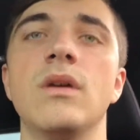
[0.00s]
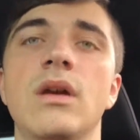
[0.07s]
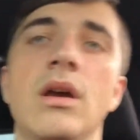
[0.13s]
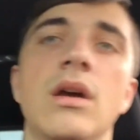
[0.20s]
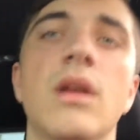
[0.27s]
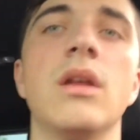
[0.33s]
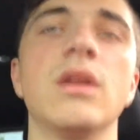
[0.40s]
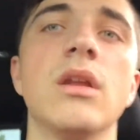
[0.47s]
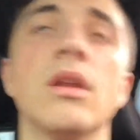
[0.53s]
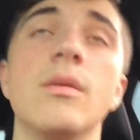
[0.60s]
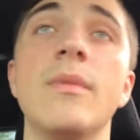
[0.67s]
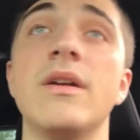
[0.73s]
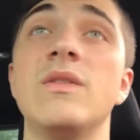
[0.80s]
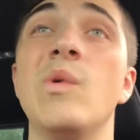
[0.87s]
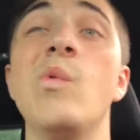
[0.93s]
and I didn't have
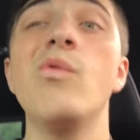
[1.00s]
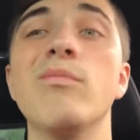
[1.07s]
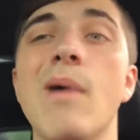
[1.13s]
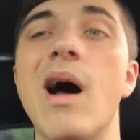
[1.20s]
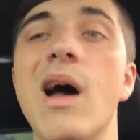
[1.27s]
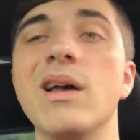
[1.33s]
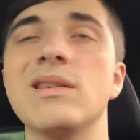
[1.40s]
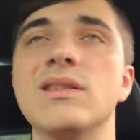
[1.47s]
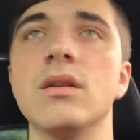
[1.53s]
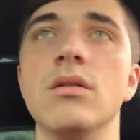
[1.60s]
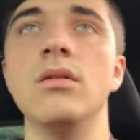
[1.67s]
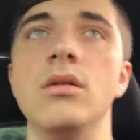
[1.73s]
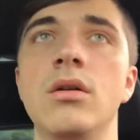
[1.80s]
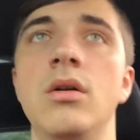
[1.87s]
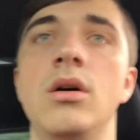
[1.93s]
my toolbox.
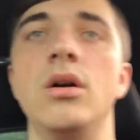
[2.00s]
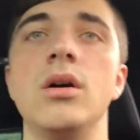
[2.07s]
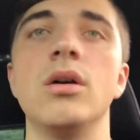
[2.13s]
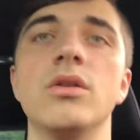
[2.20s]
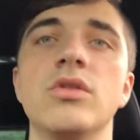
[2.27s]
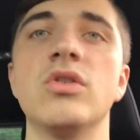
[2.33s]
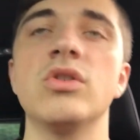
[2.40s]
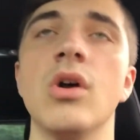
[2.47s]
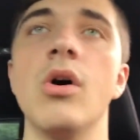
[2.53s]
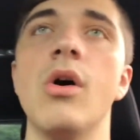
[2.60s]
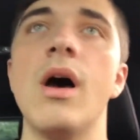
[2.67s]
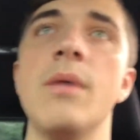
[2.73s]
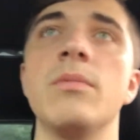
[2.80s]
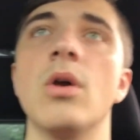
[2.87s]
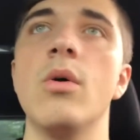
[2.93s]
So
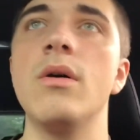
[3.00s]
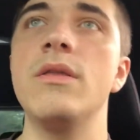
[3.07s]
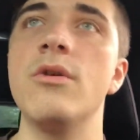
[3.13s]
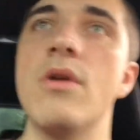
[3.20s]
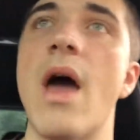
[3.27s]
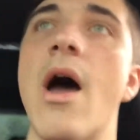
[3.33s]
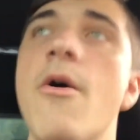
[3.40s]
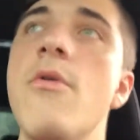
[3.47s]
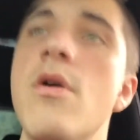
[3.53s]
I'm going there now